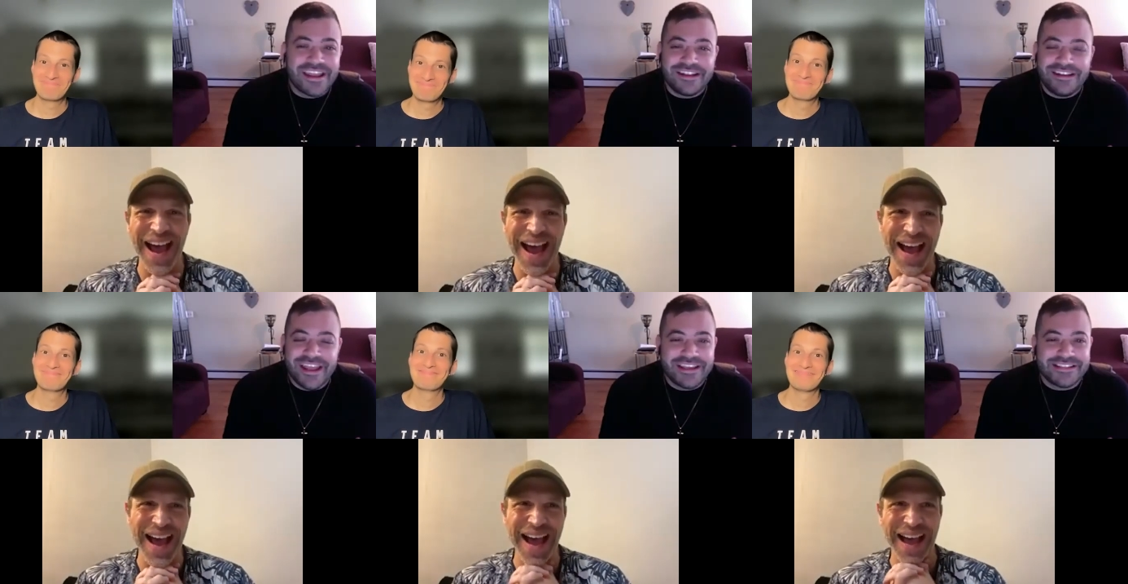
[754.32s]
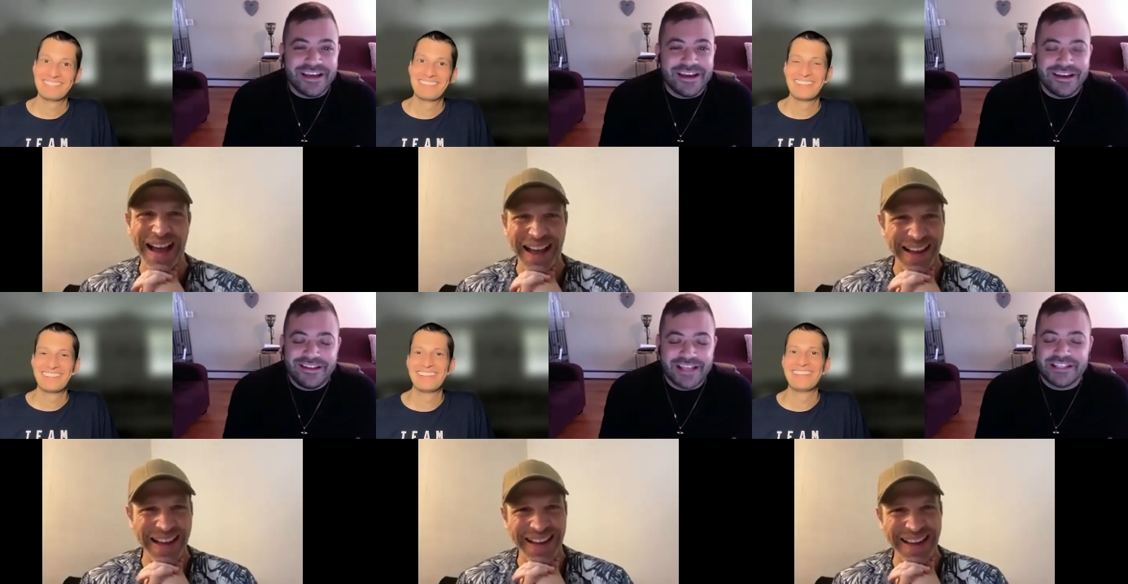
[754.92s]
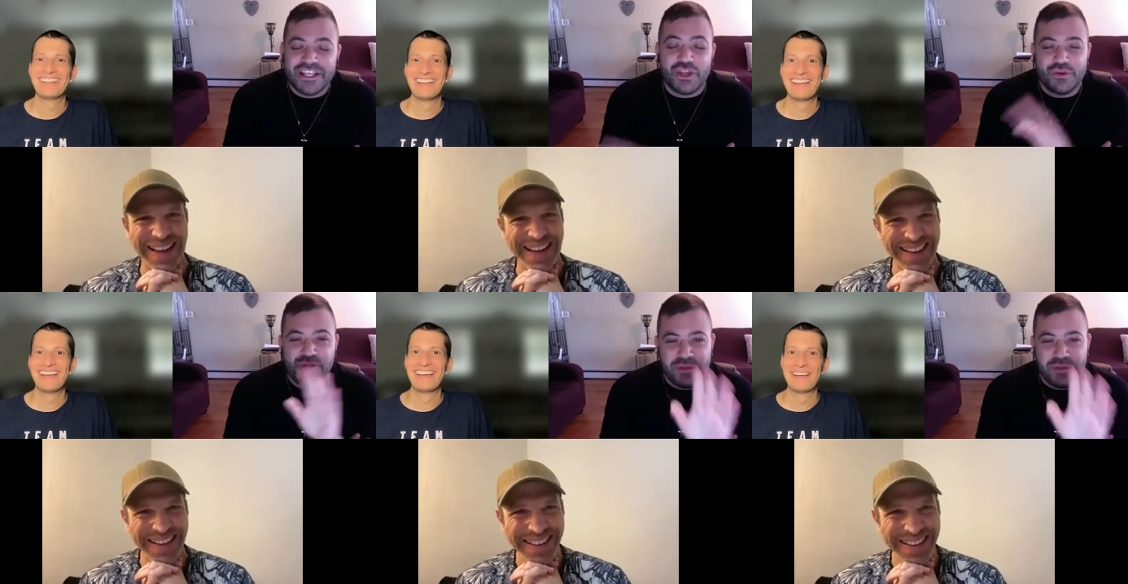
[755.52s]
Speaker 1: Nick's a
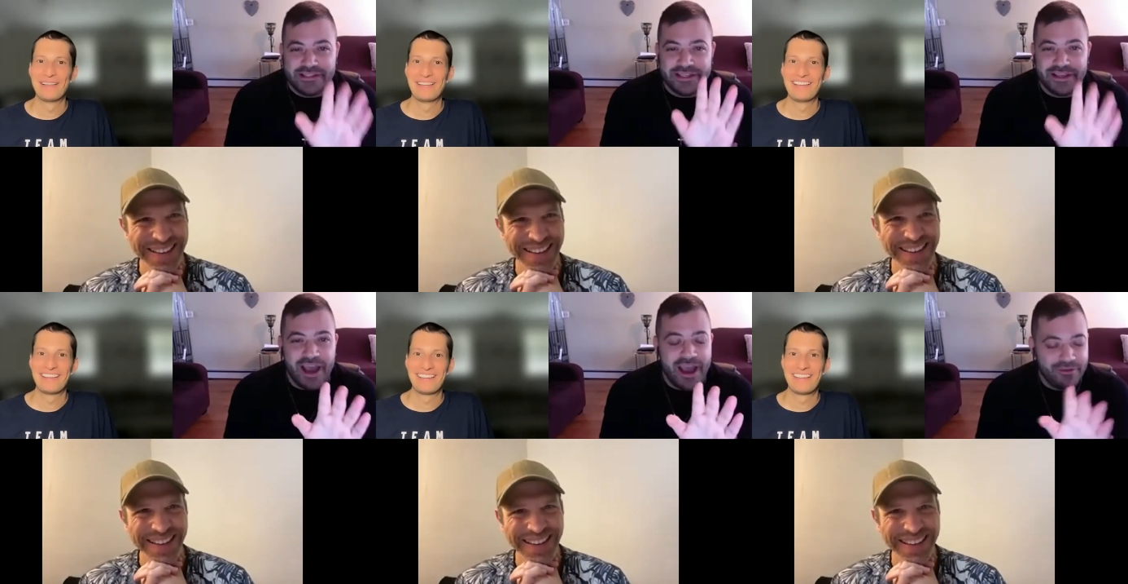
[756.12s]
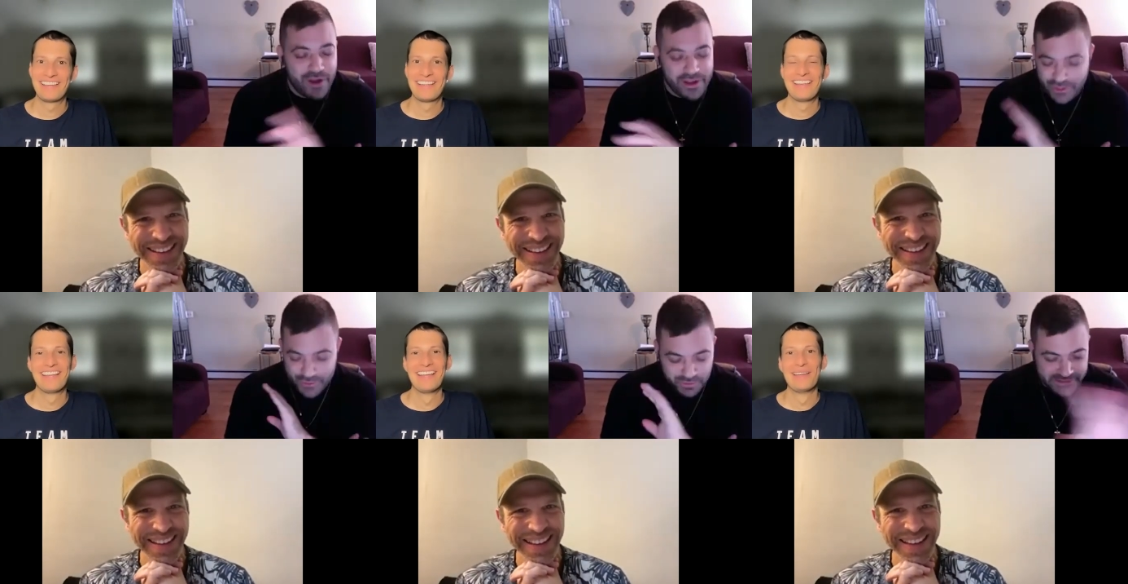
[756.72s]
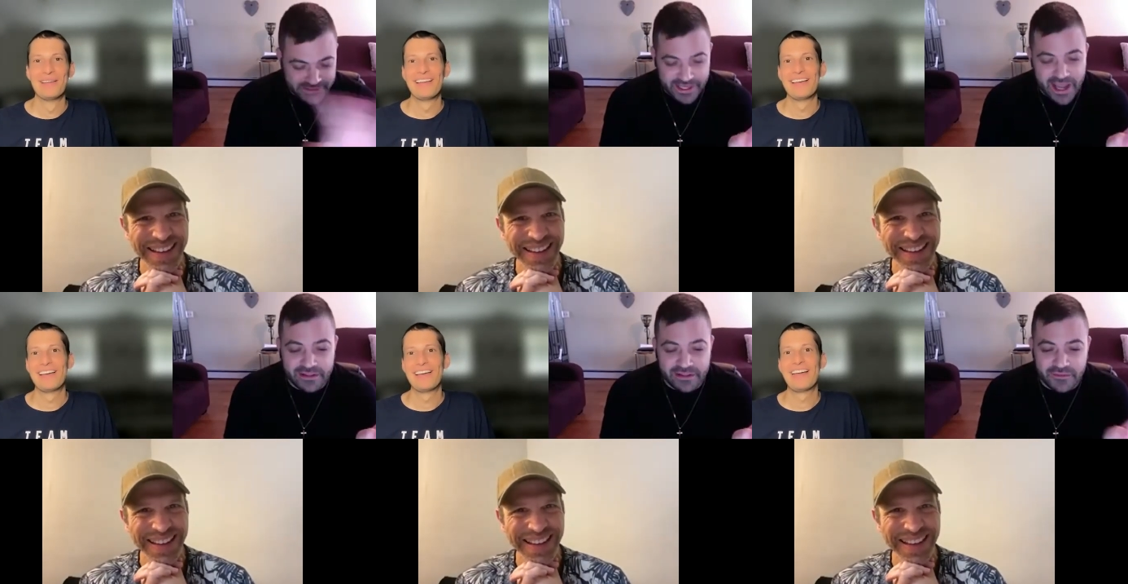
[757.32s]
huge pizza guy, right? Huge pizza guy,
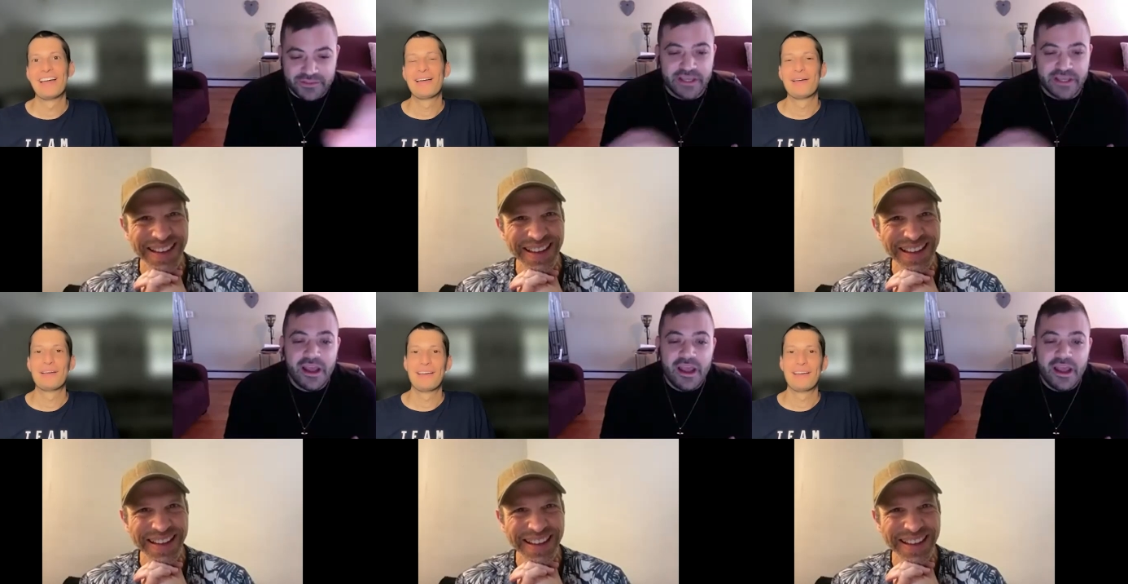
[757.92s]
loves it.